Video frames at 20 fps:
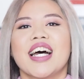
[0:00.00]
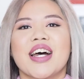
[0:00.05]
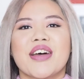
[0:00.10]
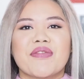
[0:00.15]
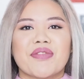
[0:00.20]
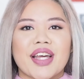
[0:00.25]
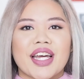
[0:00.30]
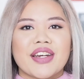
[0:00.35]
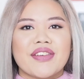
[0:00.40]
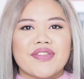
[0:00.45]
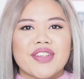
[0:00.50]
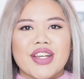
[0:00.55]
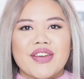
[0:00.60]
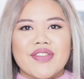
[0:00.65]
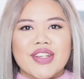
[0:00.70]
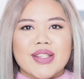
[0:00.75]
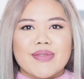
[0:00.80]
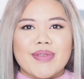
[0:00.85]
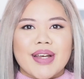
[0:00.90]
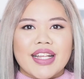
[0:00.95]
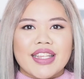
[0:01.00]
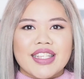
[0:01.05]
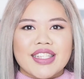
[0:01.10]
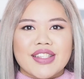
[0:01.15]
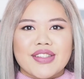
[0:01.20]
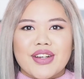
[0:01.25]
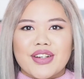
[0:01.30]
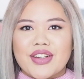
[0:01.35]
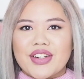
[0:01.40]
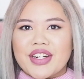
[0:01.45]
I'm kind of nervous about this,
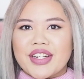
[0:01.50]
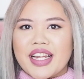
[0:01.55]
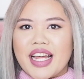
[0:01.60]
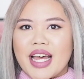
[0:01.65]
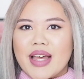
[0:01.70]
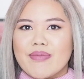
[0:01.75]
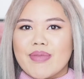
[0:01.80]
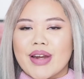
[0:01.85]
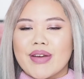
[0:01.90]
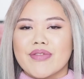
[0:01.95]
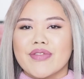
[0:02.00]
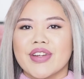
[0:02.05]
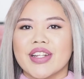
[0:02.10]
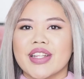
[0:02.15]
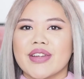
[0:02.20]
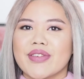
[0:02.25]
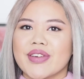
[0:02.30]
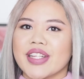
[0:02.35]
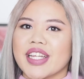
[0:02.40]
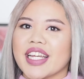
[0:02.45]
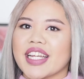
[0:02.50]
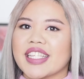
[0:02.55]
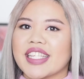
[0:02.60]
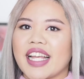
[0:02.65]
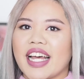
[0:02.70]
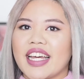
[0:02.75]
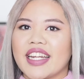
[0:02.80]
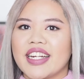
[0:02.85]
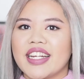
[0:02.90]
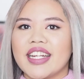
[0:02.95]
not gonna lie, but really
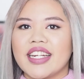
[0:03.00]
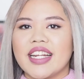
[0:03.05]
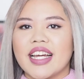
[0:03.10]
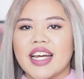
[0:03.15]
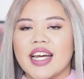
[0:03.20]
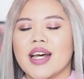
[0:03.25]
excited.